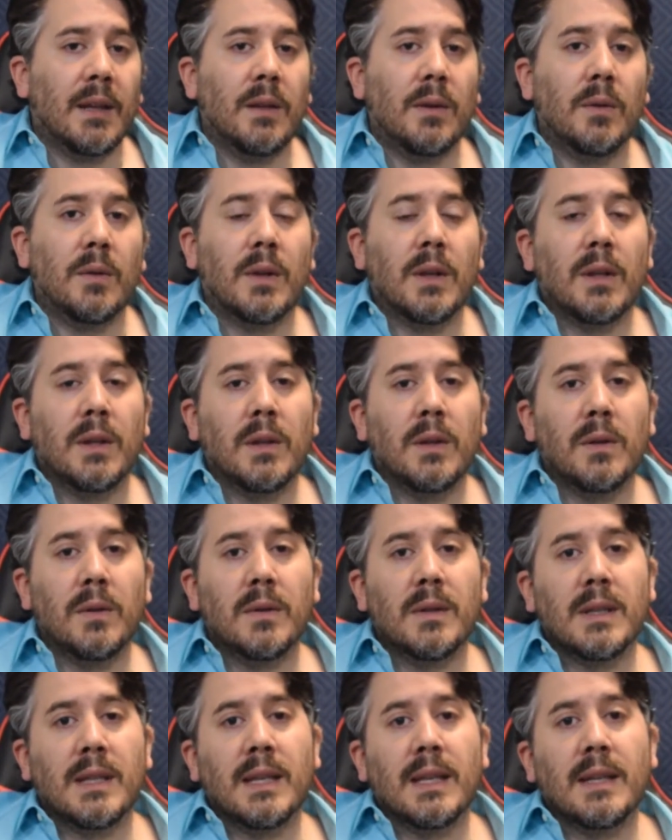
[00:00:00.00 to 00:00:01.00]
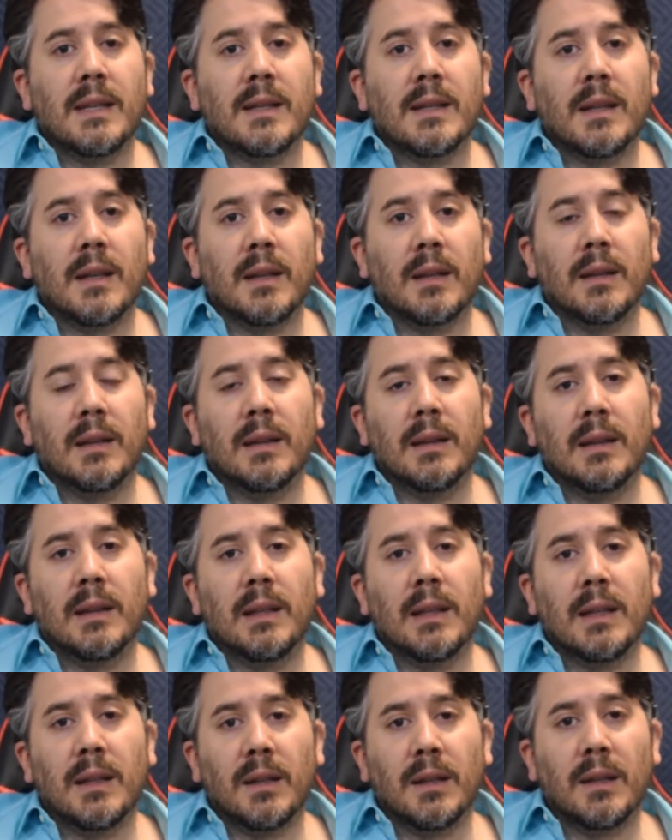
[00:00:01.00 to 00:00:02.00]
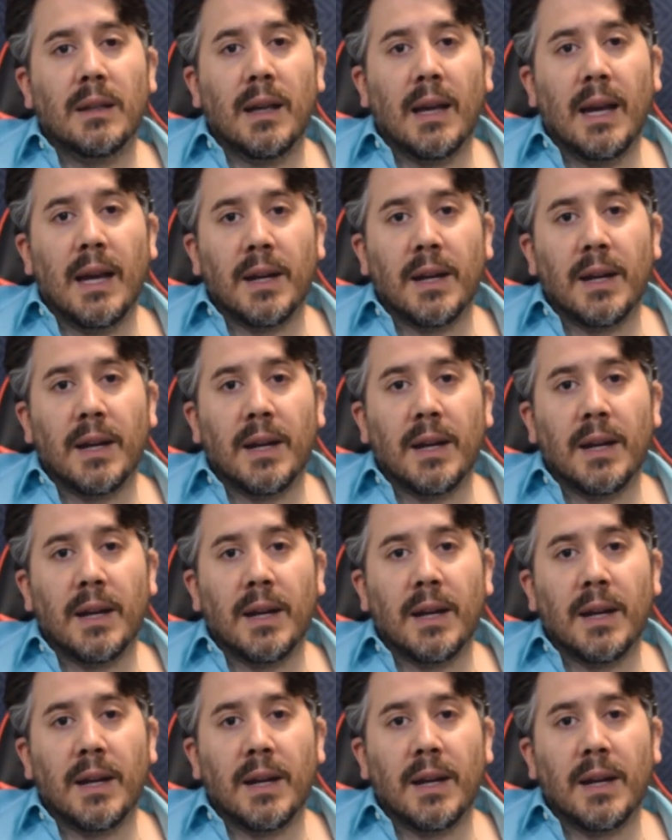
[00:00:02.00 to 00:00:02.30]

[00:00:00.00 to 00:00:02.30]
you can use these little